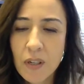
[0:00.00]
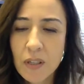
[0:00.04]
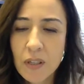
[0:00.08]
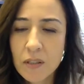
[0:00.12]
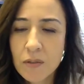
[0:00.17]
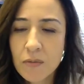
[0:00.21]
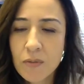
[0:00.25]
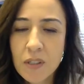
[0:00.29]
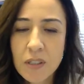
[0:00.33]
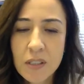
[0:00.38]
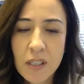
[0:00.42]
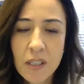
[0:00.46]

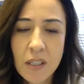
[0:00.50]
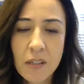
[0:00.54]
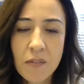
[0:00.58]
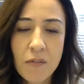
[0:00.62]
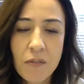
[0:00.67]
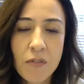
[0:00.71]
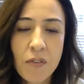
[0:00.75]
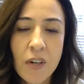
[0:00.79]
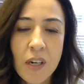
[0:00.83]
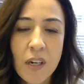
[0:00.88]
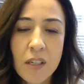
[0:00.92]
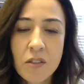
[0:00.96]
first written
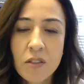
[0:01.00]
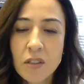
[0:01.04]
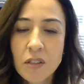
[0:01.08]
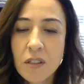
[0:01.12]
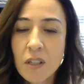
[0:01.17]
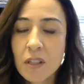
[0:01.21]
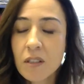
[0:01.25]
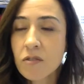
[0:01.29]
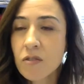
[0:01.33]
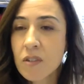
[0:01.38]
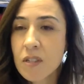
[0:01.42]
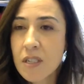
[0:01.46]
in French
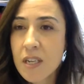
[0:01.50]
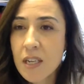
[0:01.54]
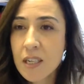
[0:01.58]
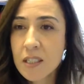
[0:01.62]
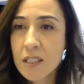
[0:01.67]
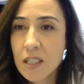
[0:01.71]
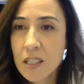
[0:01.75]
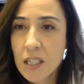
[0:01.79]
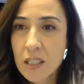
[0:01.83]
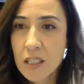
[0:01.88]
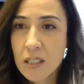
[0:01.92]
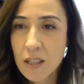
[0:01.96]
and then
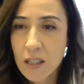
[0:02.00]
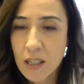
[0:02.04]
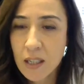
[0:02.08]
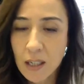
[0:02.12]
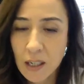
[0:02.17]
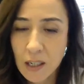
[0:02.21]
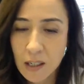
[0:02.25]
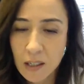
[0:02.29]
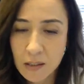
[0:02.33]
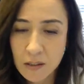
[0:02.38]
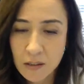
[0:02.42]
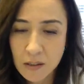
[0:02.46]
translated into
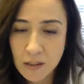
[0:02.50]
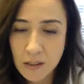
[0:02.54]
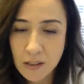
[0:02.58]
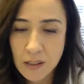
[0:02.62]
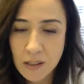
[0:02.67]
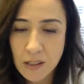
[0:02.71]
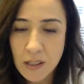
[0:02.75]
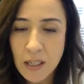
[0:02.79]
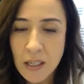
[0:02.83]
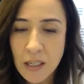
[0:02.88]
English,